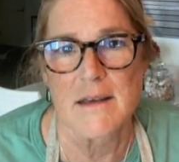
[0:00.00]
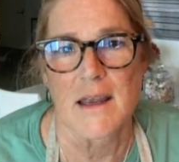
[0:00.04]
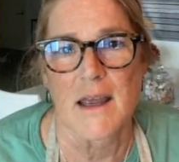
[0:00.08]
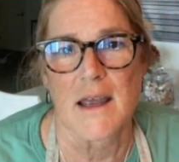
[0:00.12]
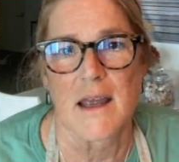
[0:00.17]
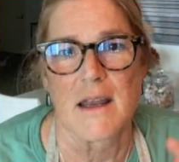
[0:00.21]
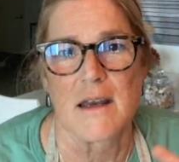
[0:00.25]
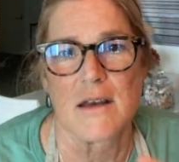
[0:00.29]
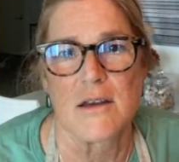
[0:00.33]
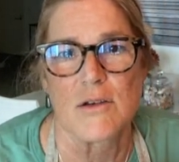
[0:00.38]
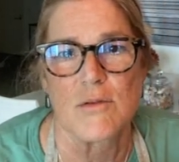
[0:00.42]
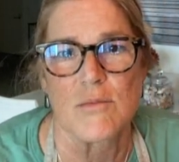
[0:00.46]

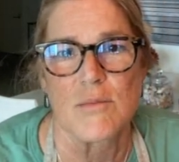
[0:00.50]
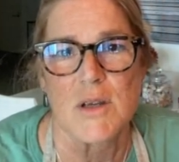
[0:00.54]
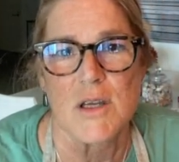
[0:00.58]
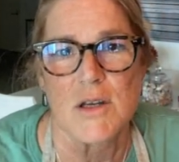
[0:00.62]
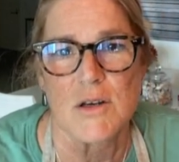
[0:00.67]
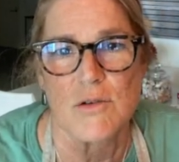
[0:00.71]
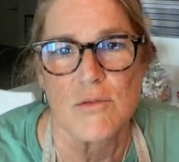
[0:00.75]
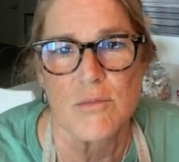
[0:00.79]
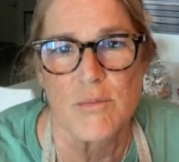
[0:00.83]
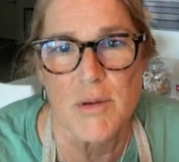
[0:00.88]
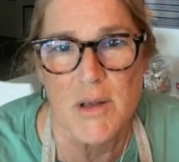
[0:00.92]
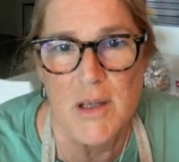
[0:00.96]
and you meet
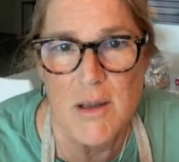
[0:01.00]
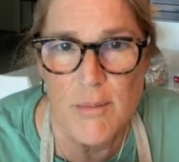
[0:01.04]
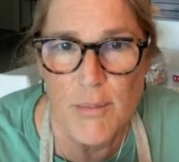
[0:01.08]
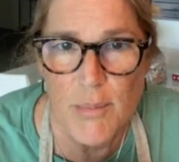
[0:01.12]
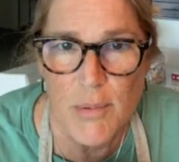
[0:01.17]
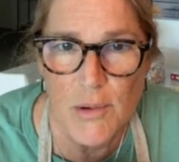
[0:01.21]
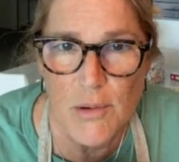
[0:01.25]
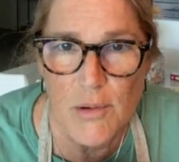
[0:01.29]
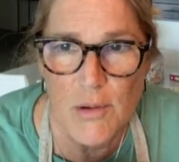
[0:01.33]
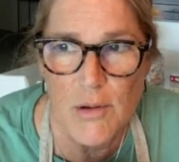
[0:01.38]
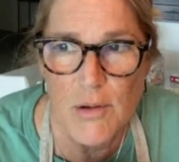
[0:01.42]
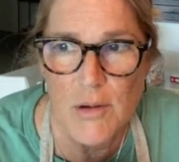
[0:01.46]
new
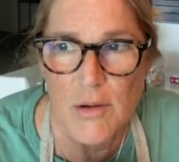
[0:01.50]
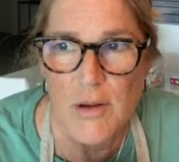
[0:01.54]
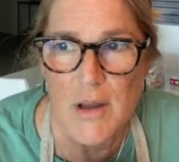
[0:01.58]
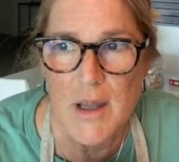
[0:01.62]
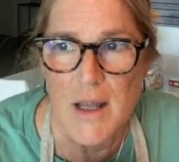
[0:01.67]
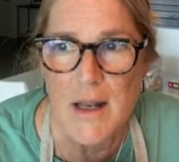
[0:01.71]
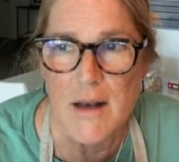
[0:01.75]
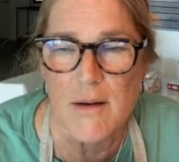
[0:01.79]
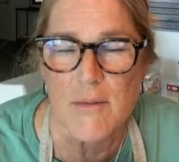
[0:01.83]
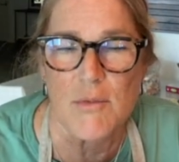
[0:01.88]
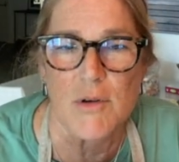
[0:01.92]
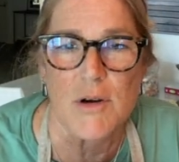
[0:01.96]
people,
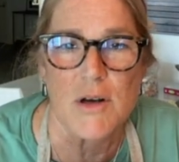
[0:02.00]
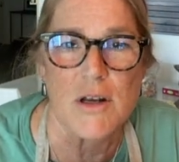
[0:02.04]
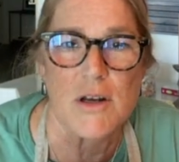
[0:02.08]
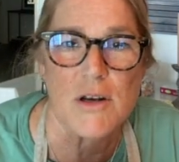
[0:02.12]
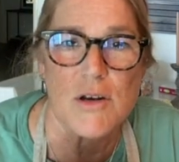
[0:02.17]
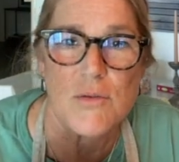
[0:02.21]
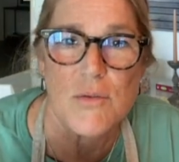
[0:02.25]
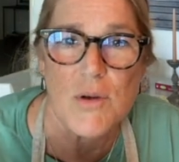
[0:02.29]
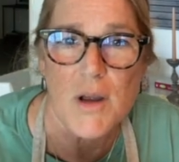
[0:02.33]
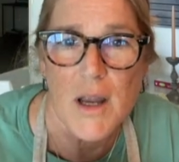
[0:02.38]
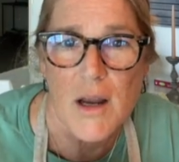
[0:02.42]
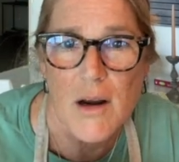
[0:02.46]
and we're in a
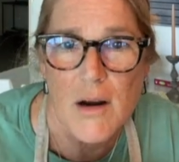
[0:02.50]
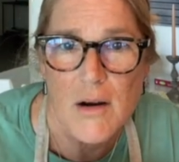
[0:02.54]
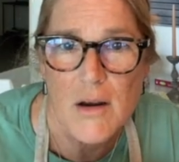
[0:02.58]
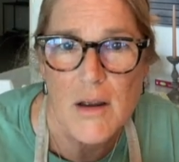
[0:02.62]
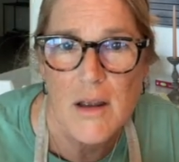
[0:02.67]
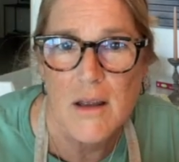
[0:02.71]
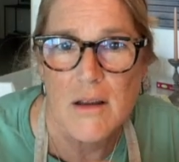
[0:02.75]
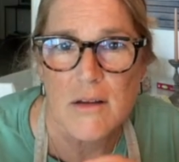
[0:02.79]
new area.